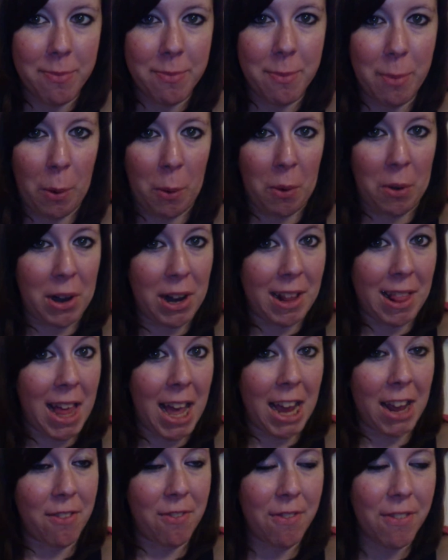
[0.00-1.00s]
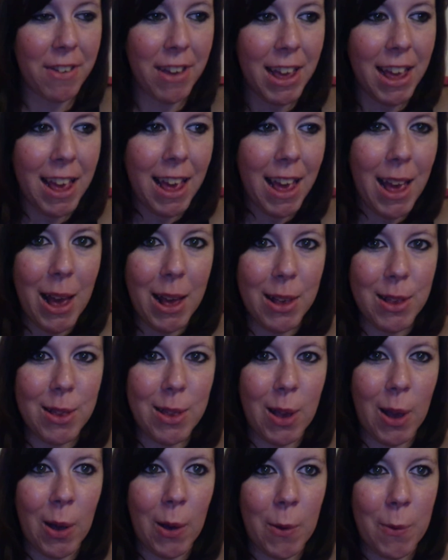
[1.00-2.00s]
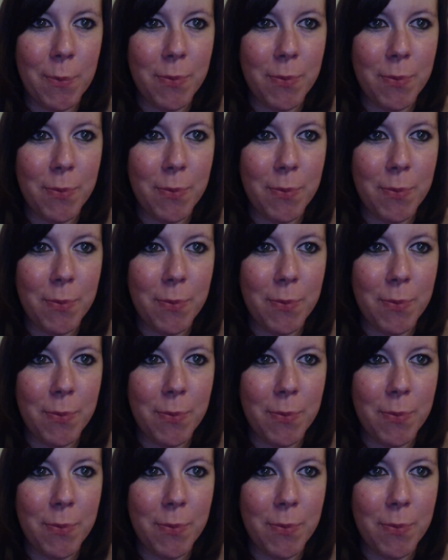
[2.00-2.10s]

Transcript: boring life. So,